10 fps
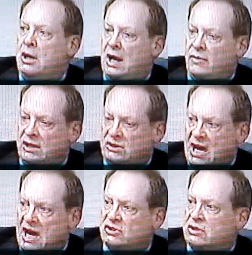and they
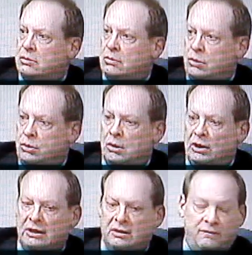test their
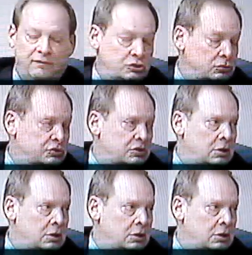elected officials.